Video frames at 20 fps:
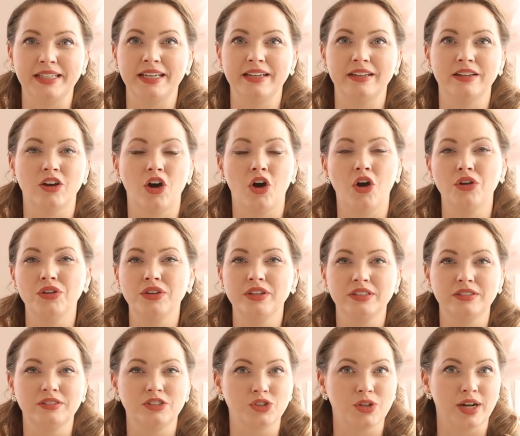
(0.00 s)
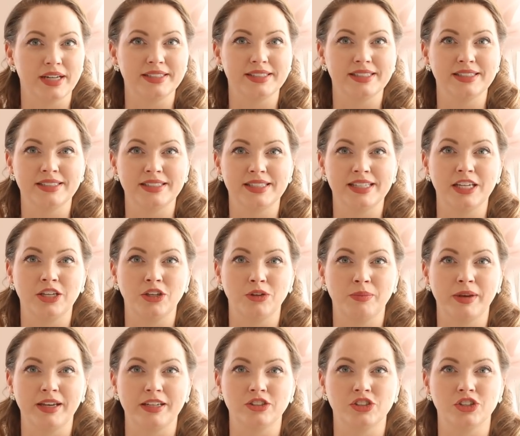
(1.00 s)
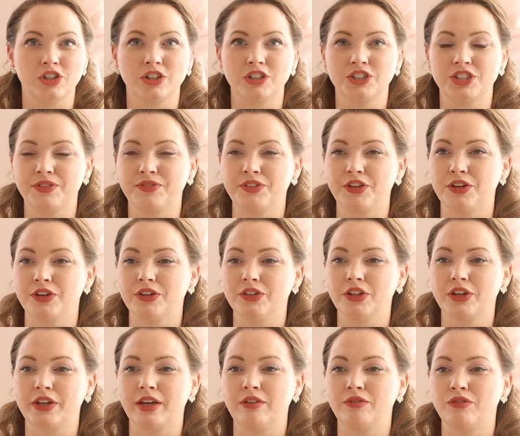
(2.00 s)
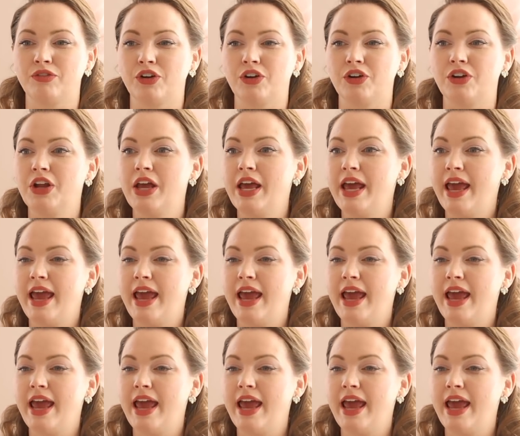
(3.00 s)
then all the dresses that you may search, if you're looking for